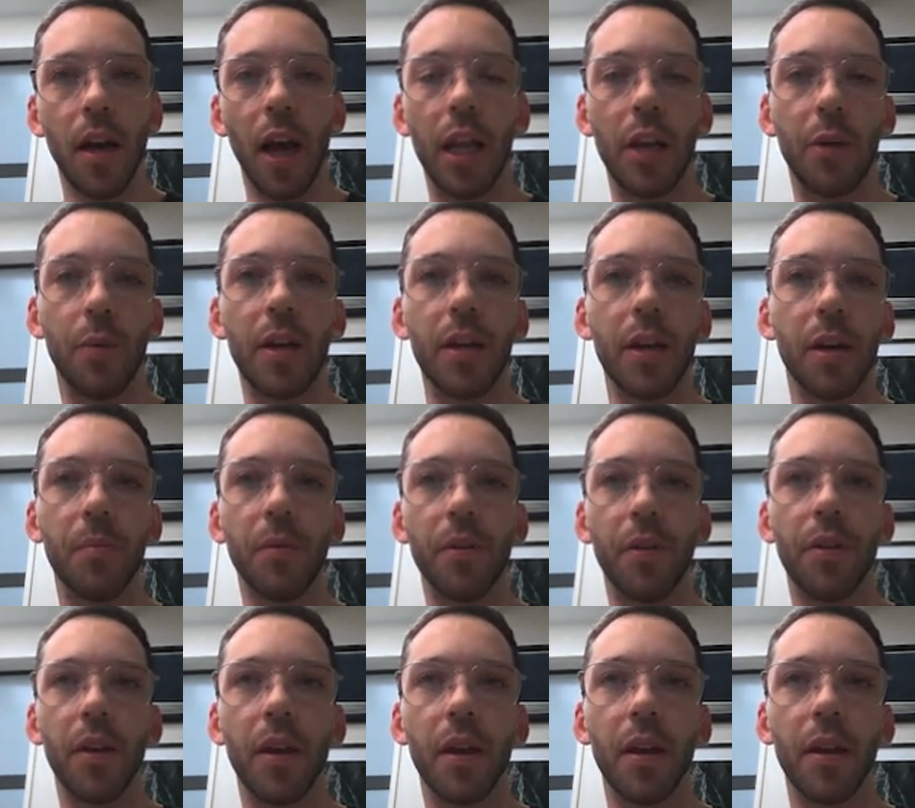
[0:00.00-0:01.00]
And you end up
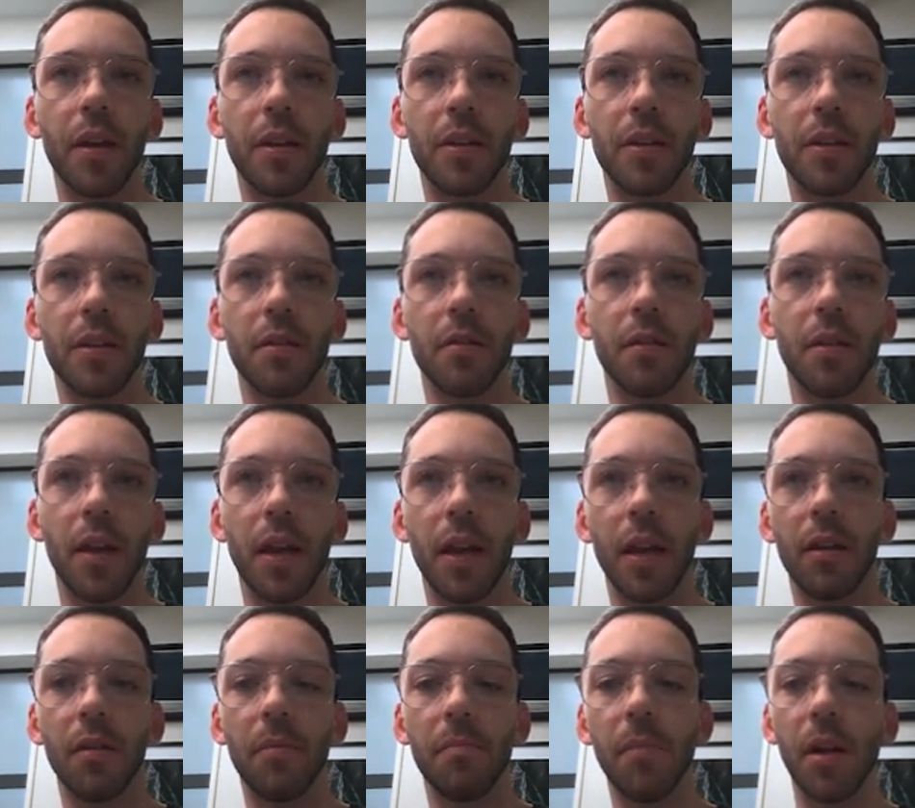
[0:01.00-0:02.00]
with these then